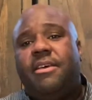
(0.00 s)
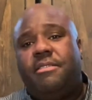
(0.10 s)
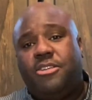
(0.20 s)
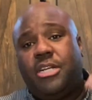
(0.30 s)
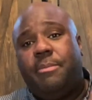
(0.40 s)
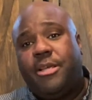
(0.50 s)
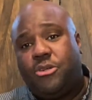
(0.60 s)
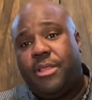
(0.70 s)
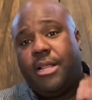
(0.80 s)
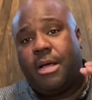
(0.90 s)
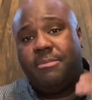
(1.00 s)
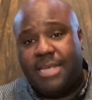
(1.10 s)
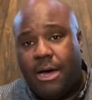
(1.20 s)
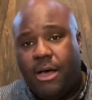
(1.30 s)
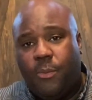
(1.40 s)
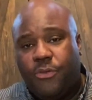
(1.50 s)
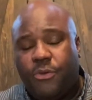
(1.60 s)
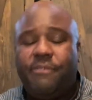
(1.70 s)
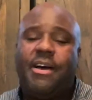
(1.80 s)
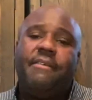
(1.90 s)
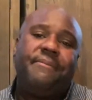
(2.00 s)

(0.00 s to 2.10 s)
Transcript: They're trying to make sure that it comes out at 125.